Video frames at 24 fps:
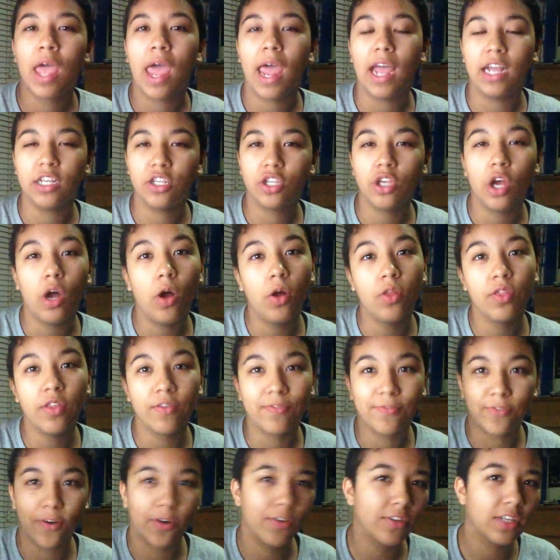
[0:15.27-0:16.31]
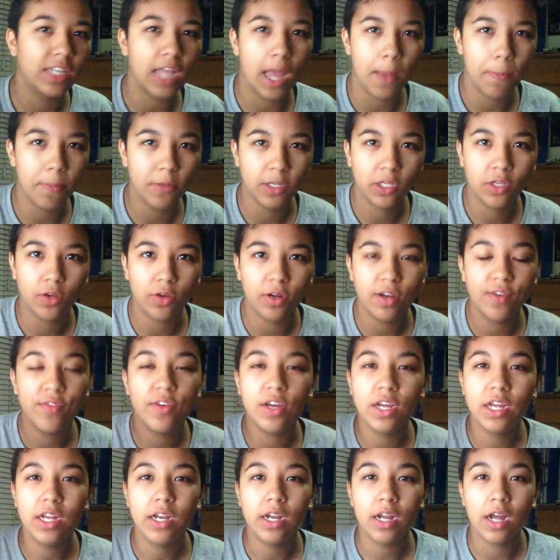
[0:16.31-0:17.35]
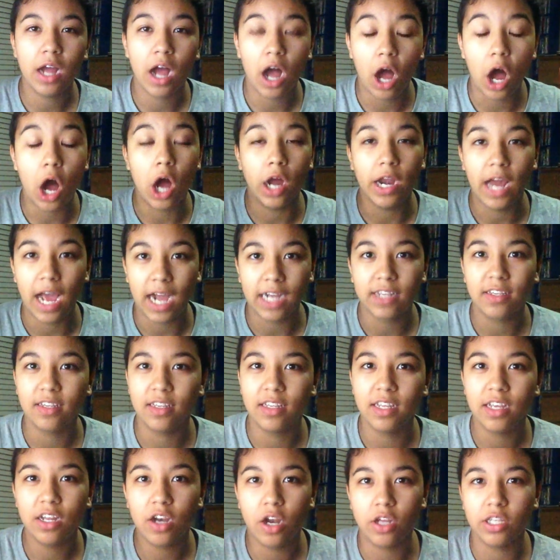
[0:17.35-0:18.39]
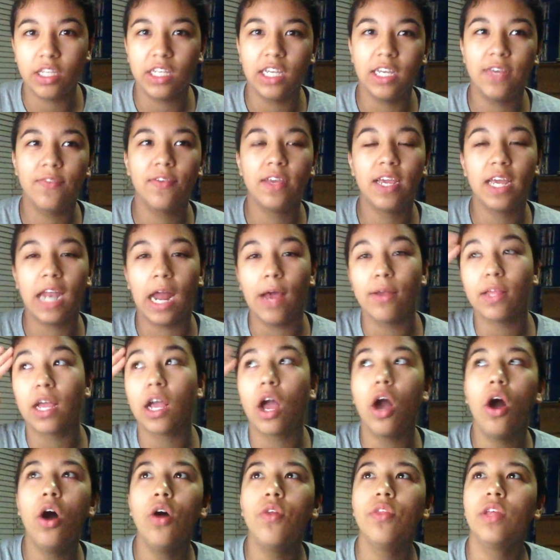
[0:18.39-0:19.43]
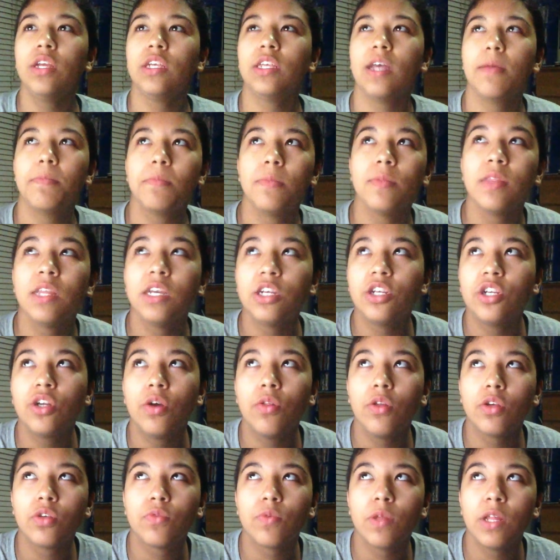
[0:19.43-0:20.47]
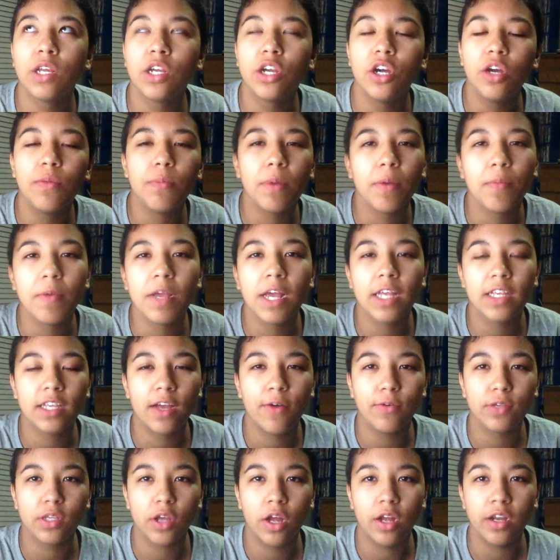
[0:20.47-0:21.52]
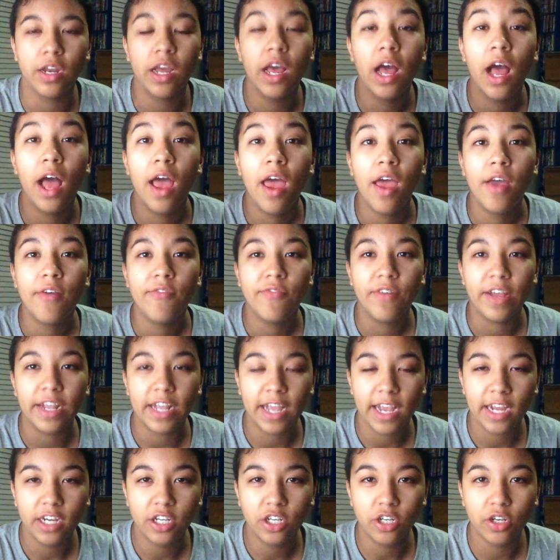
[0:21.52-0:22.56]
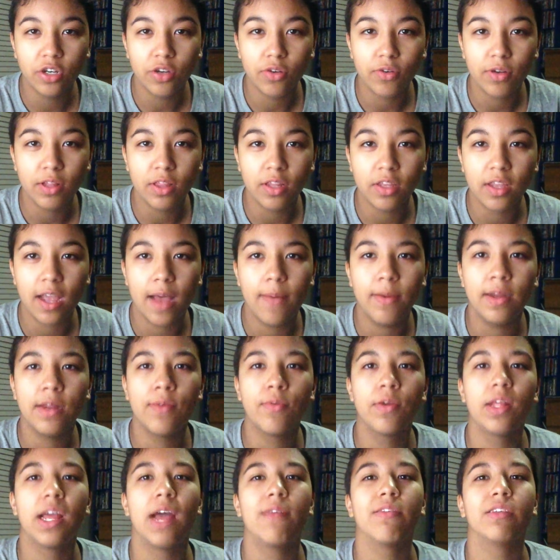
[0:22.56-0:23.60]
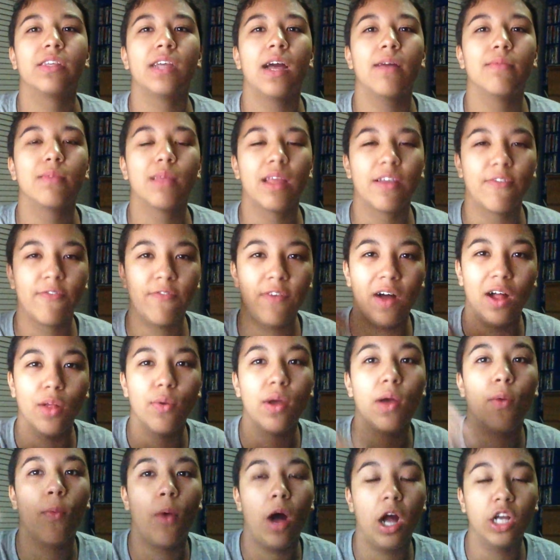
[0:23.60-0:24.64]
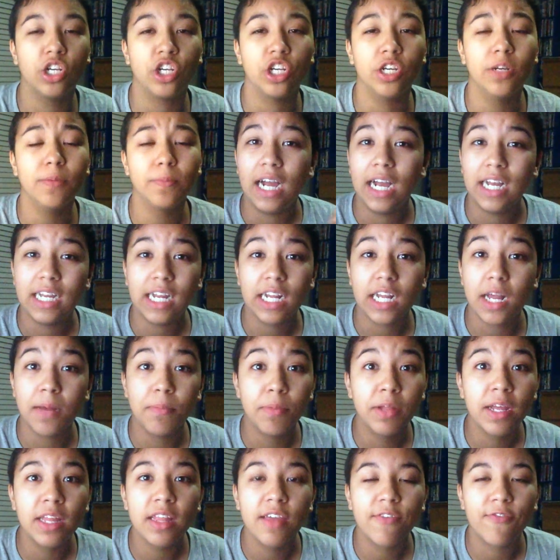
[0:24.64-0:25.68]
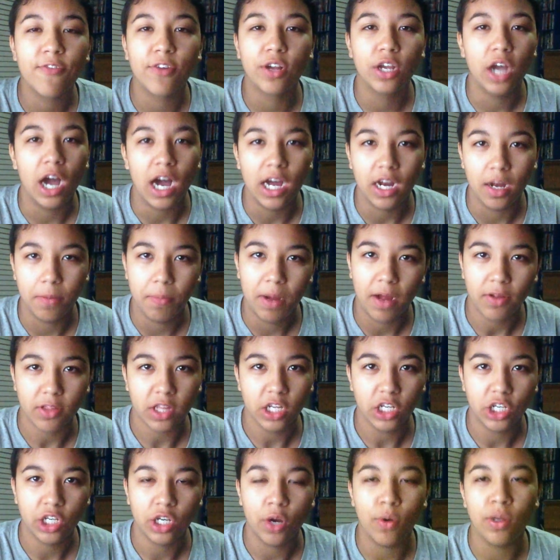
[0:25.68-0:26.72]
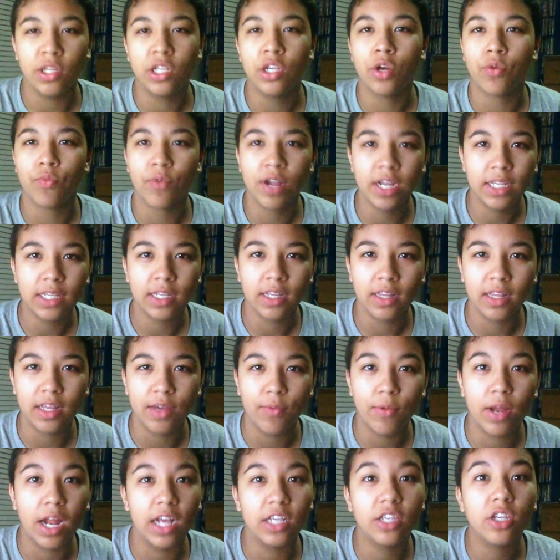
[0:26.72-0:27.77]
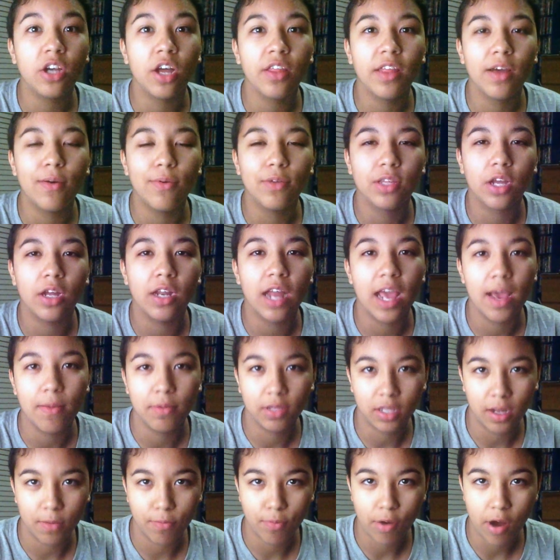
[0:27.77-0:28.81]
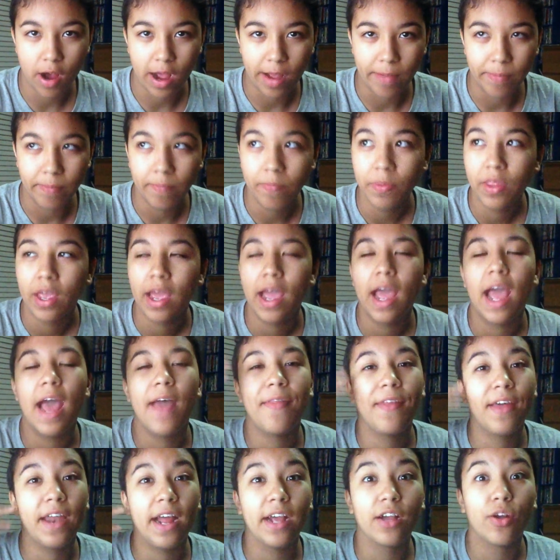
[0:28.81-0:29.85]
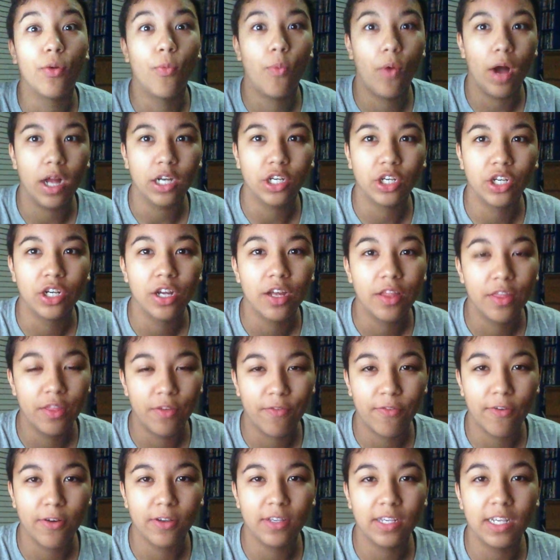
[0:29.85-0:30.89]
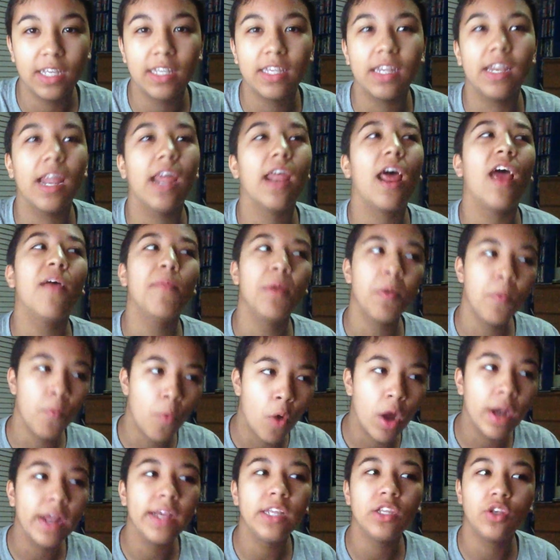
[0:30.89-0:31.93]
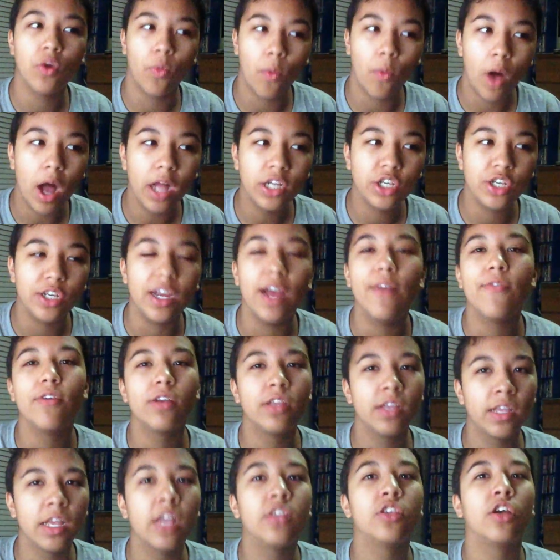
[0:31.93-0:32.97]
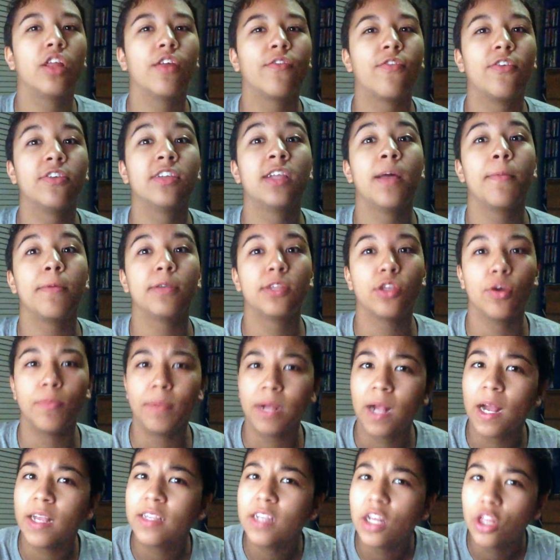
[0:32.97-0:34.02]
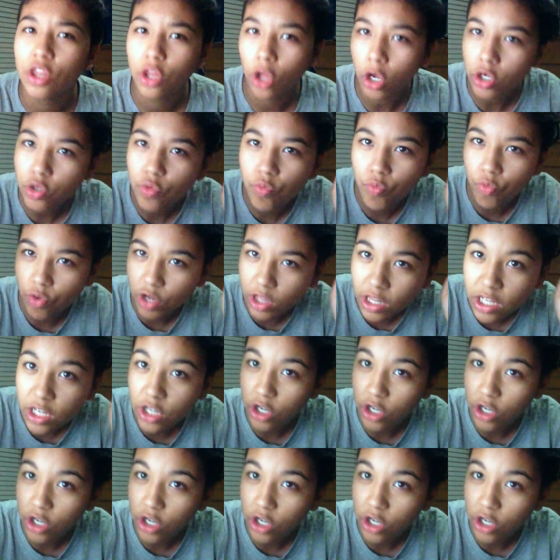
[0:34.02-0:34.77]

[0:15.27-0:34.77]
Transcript: I saw the first episode of it on accident on TV, and I was like, oh, this show looks really good, but because I was on vacation during the time, I didn't really have the time to, like, follow it, watch it. And I completely forgot about this show until recently when I saw that it was on Amazon Prime. And then I could watch the first season. And I've been wanting to watch it ever since I saw the first episode because it looked really